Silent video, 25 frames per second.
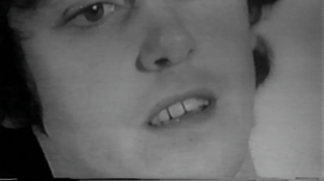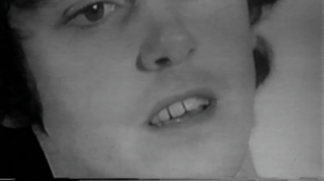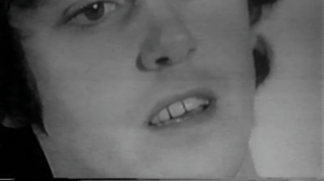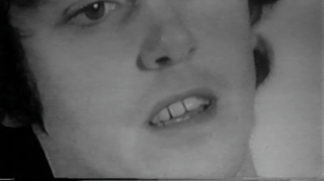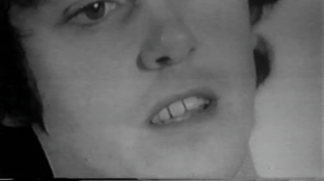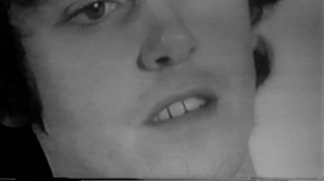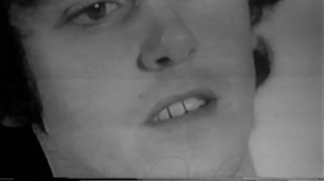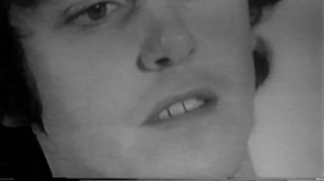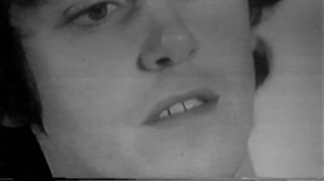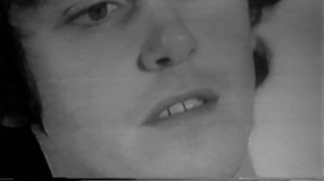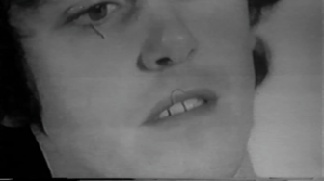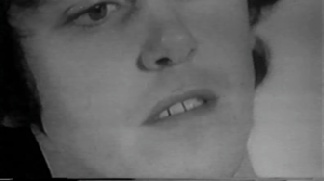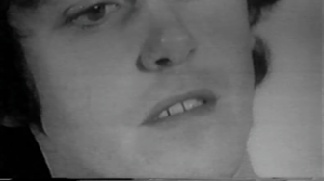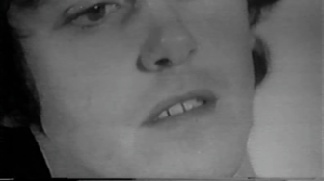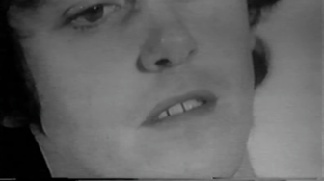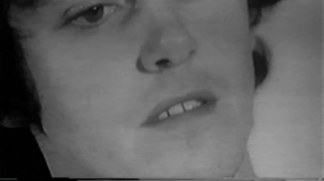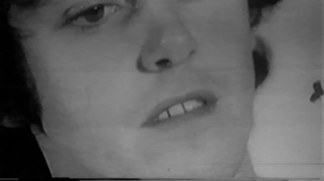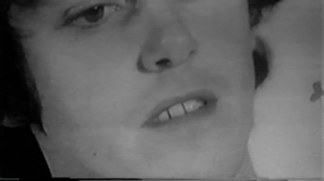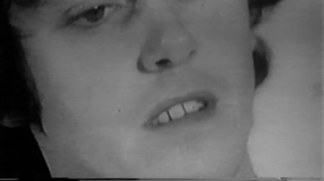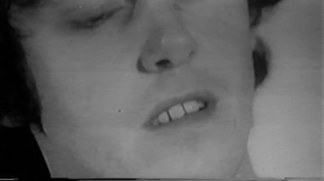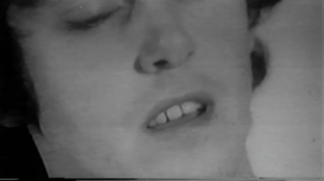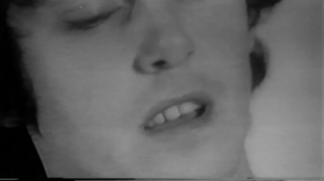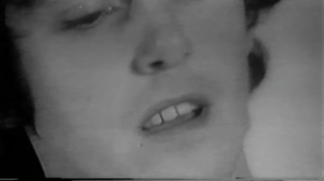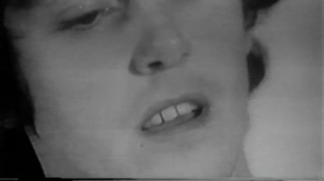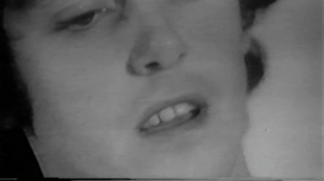I
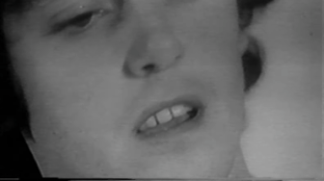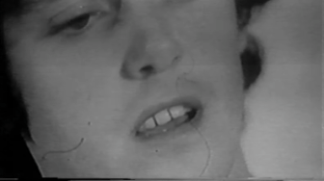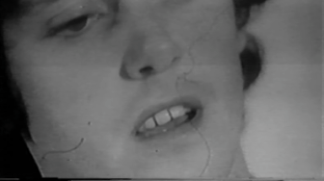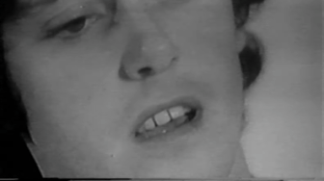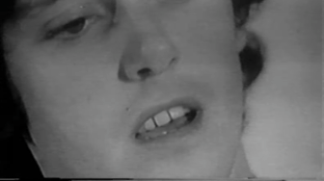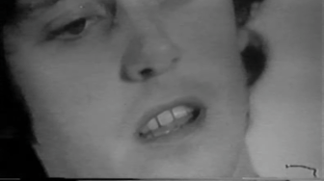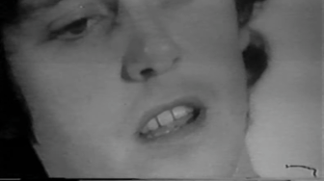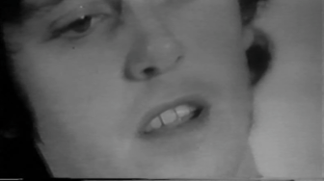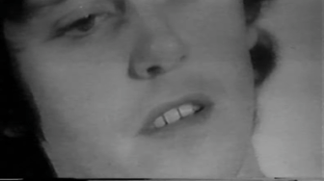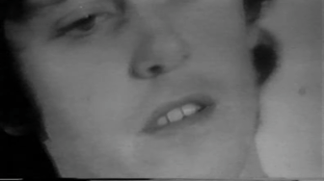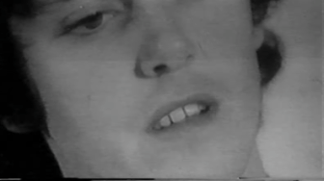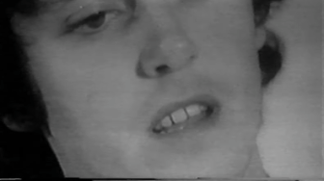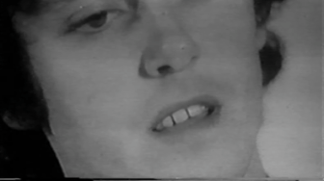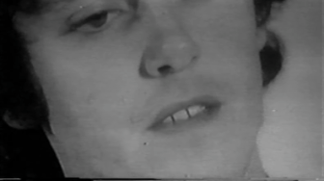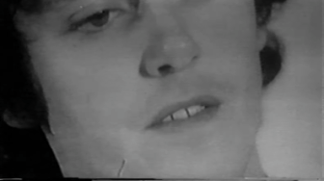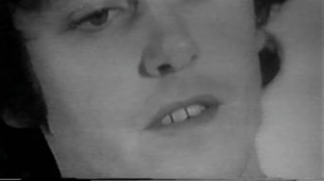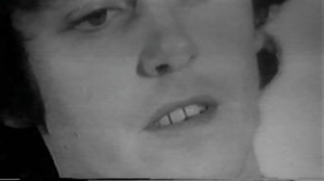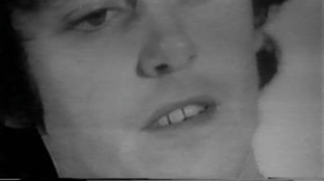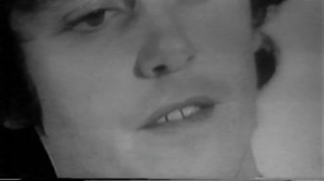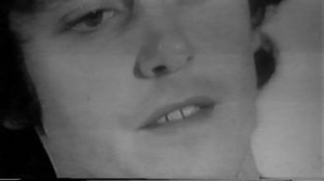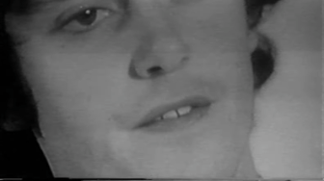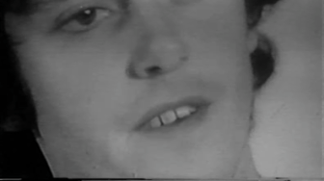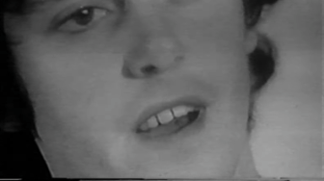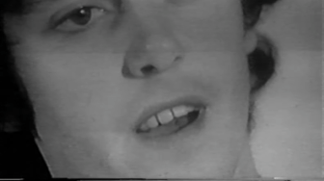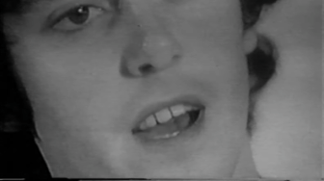don't live
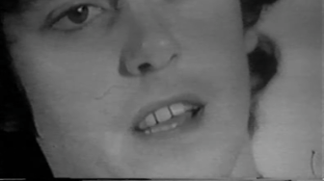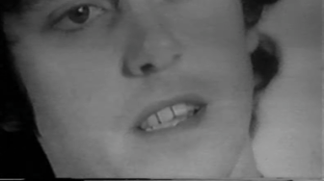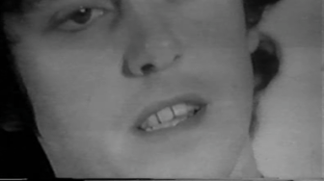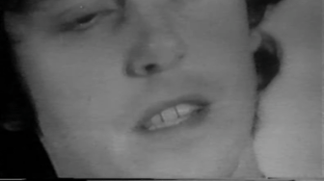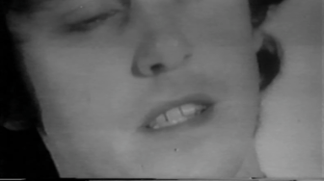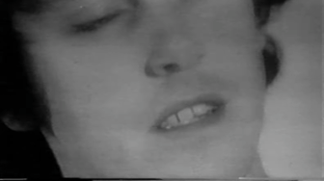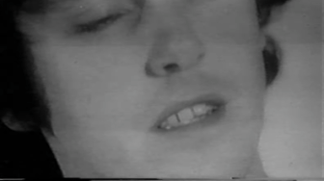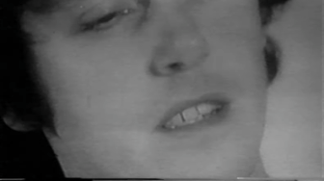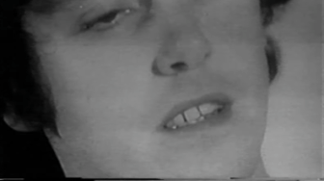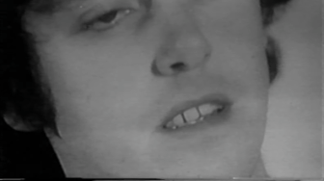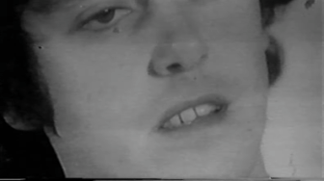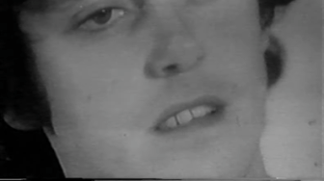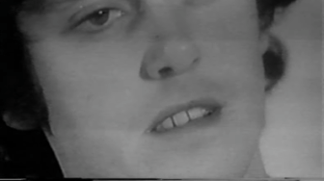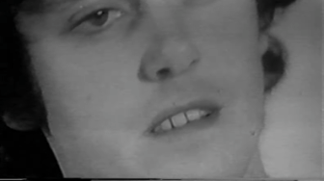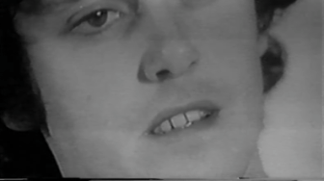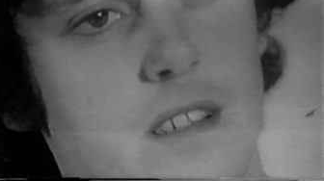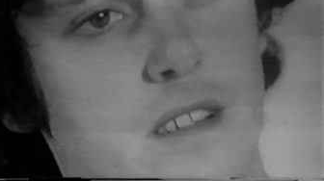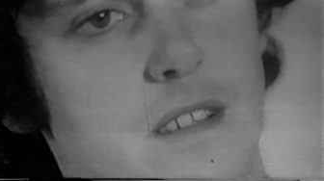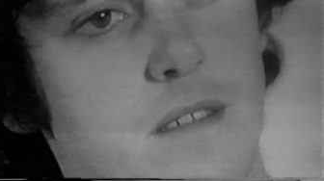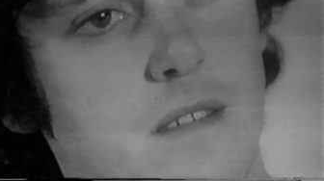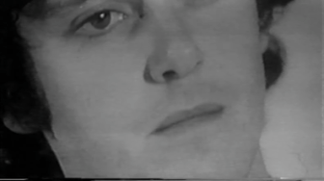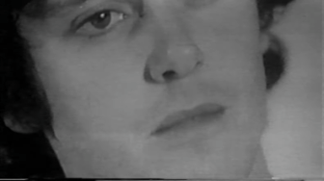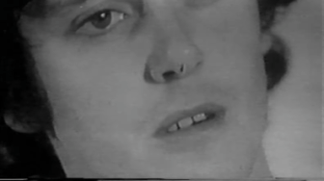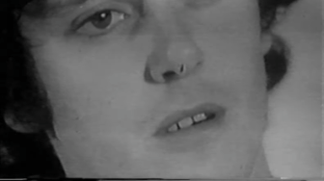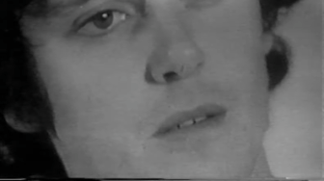a fast
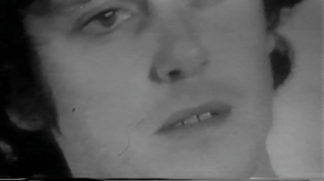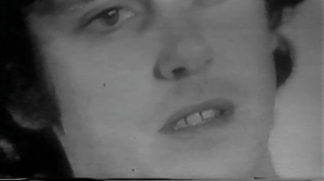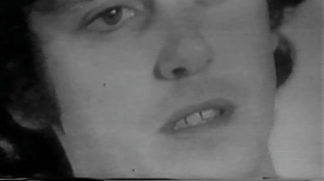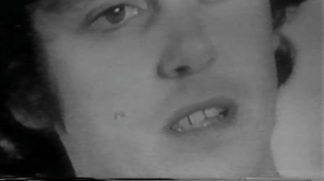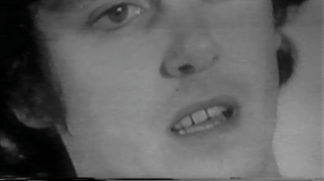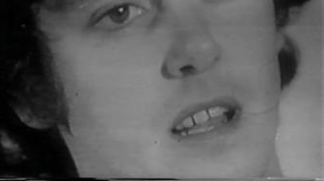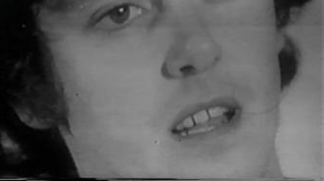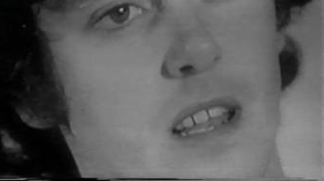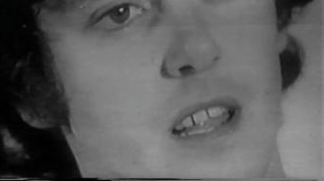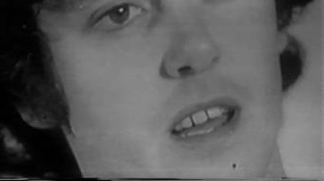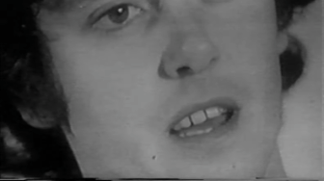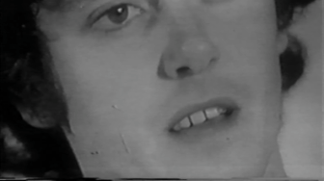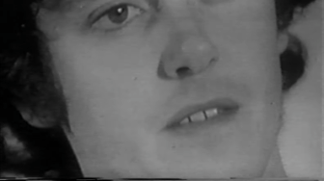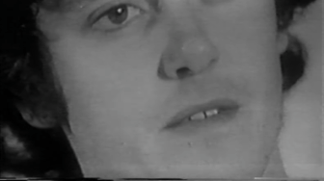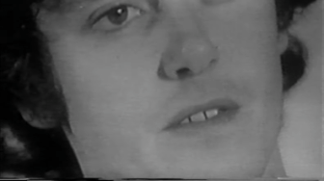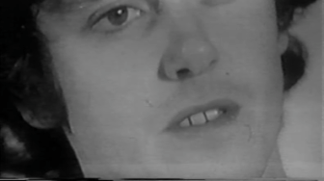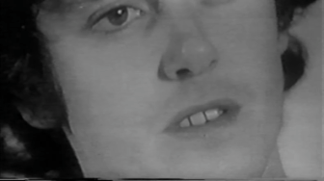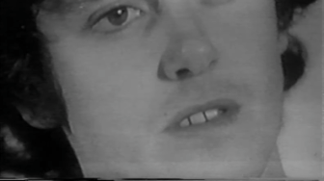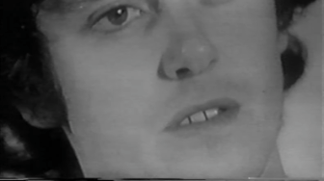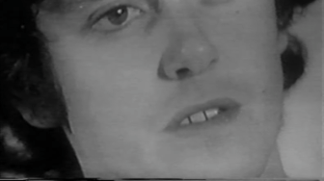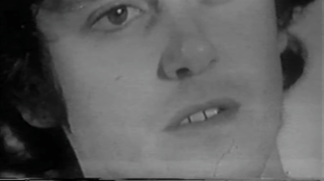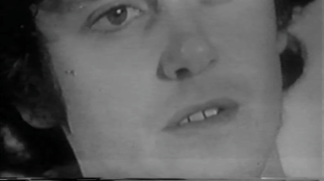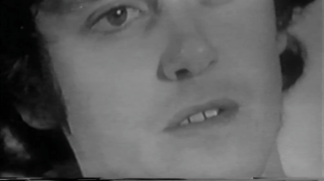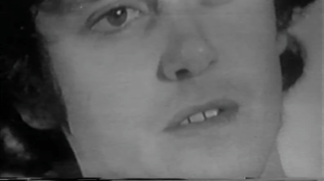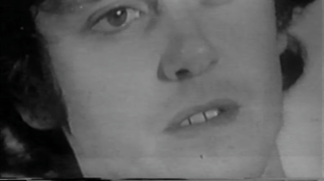pop star life
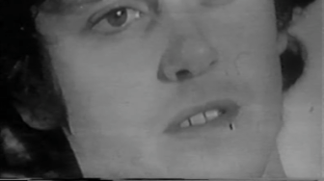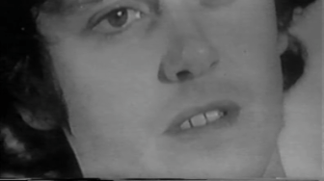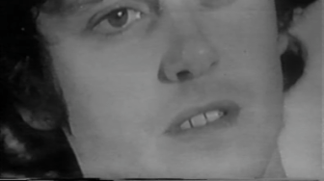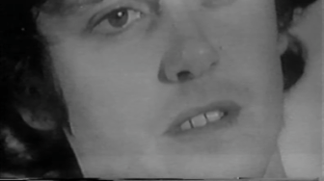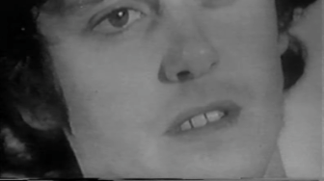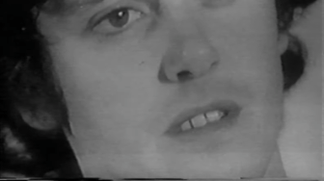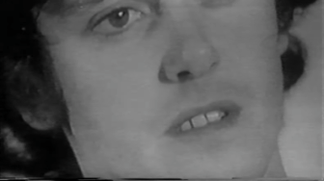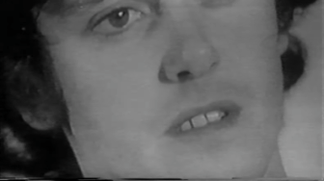at all.